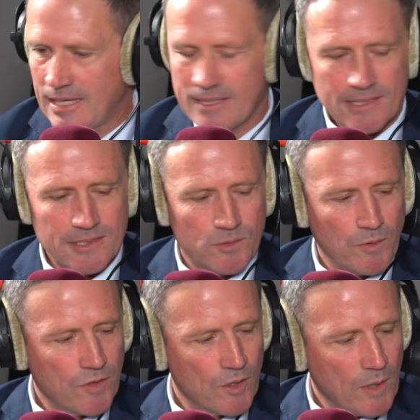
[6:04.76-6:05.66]
It is.
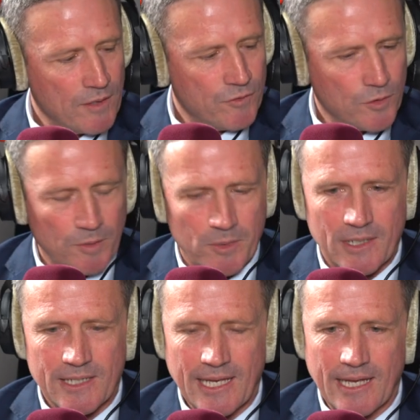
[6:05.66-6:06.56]
We've got a wonderful
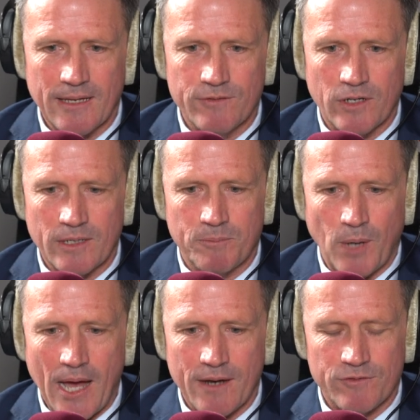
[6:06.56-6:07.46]
community here, very
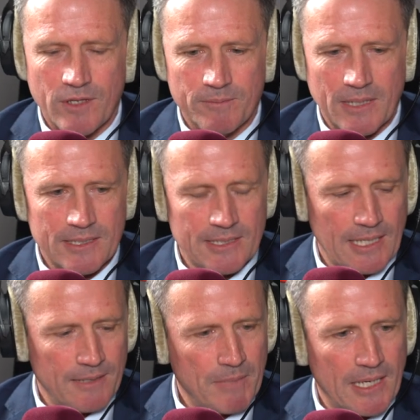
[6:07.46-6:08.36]
proud of them, and
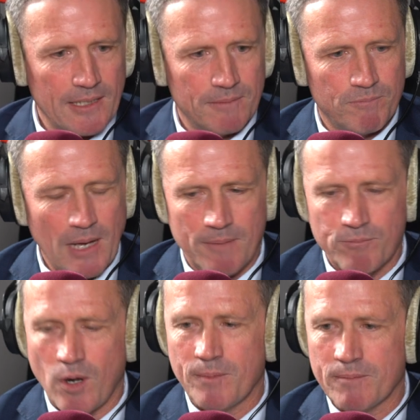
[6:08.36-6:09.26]
many
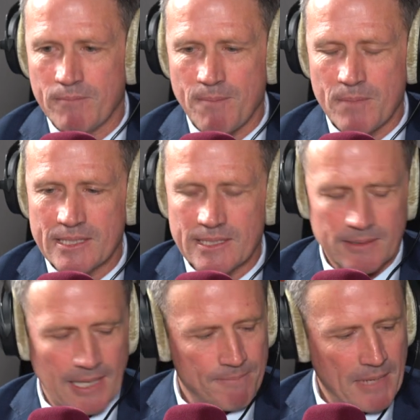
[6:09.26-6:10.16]
prominent members
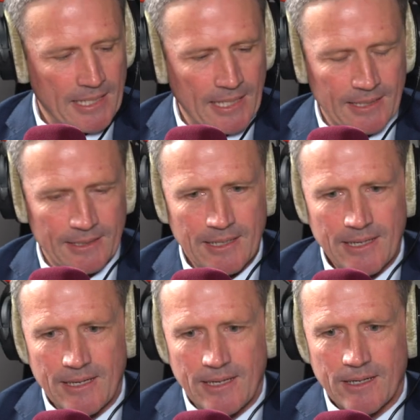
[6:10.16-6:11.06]
making
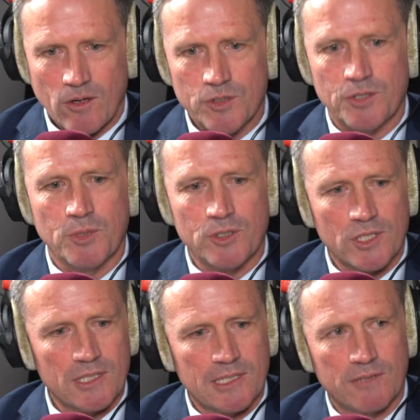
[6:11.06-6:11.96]

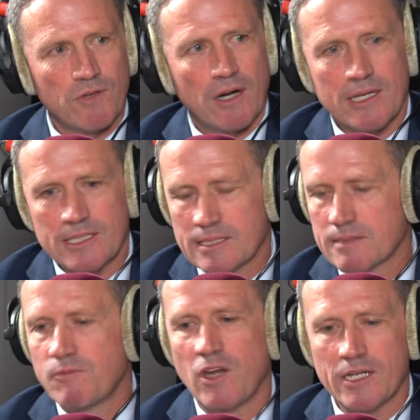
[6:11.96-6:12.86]
contributions in
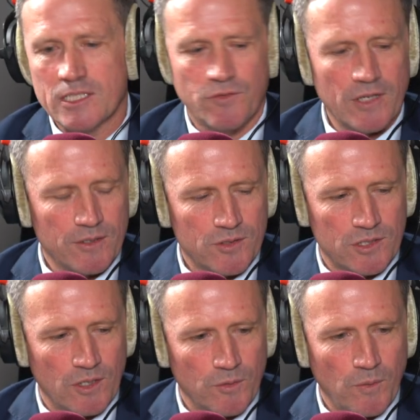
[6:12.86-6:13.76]
various fields.
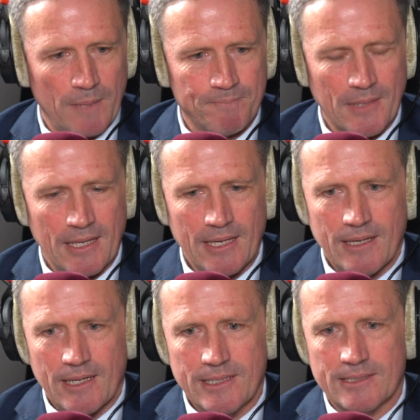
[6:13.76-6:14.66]
So
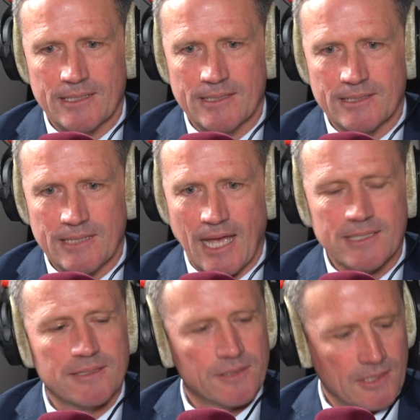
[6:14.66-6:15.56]
it's
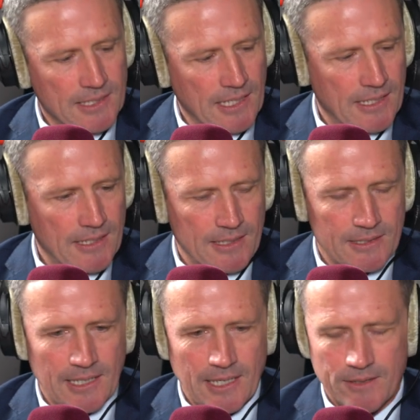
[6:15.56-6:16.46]
excellent to see,
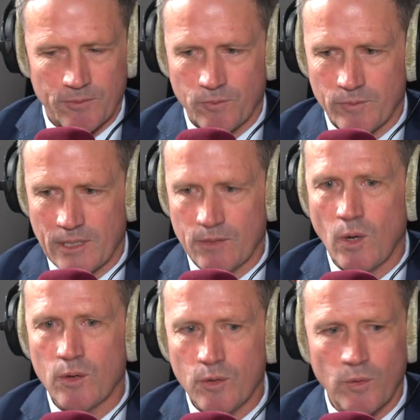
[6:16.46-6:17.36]
and
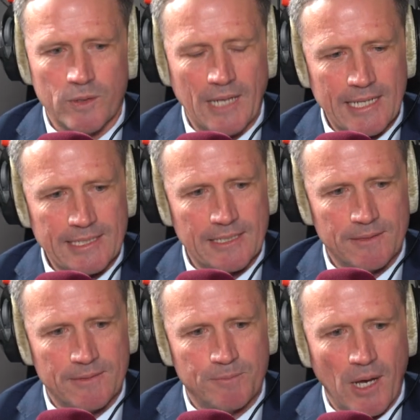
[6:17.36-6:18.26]
well
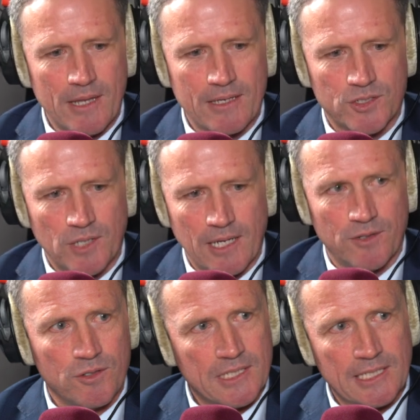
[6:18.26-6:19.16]
coordinated by the
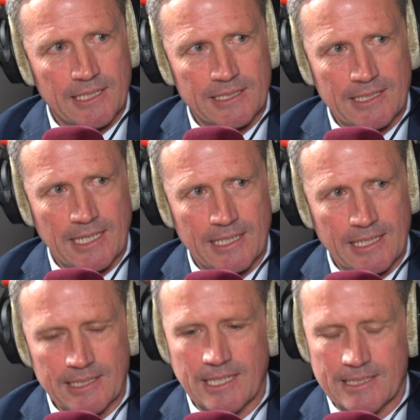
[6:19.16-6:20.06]
Australia-New Zealand
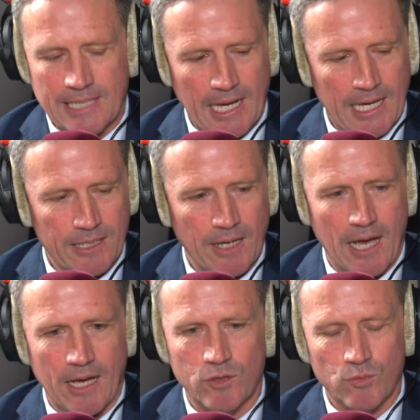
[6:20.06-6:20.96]
in
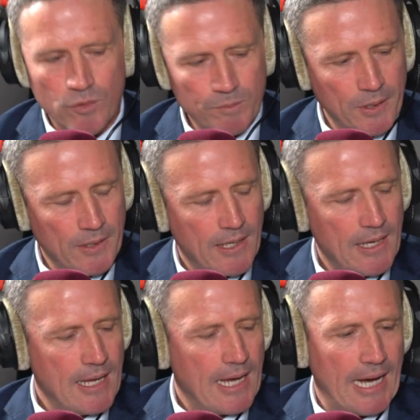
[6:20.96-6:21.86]
Qatar group.
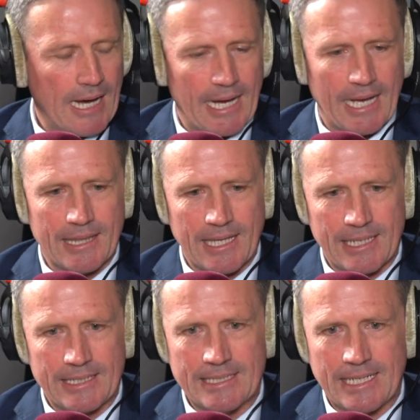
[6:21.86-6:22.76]
And
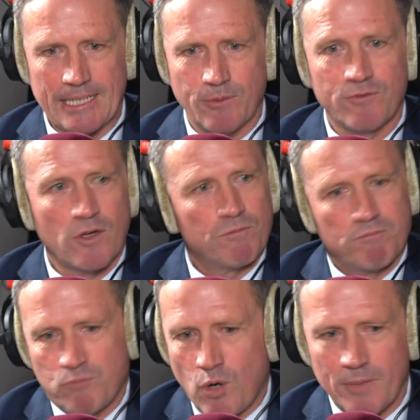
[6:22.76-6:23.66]
then we've got
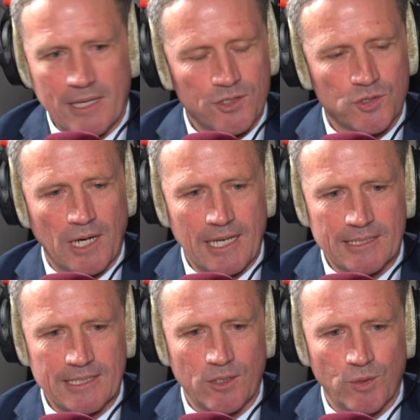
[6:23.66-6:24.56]
prominent
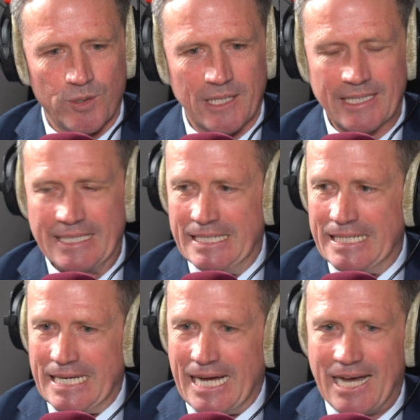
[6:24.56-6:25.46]
Australians, including
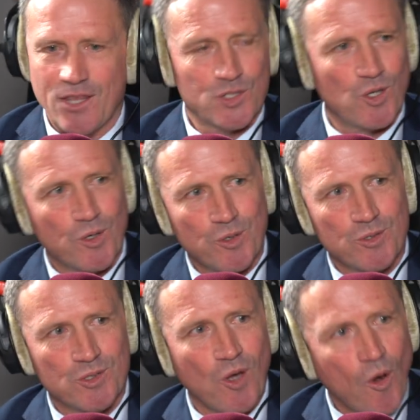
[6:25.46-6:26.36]
the
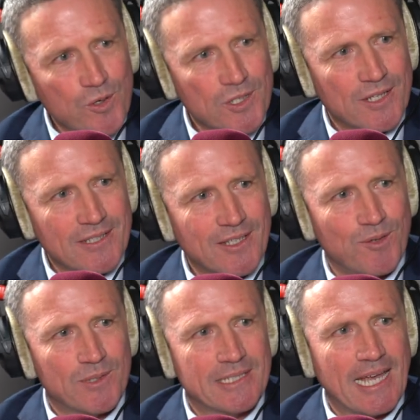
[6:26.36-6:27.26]
Socceroos GOAT, I think
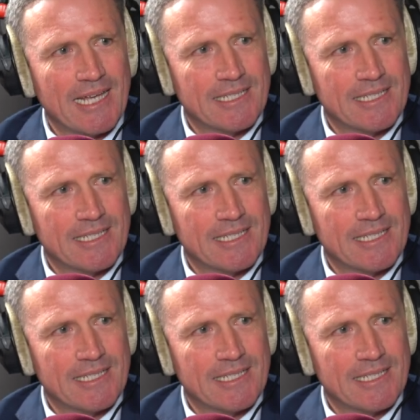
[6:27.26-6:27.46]
you would say.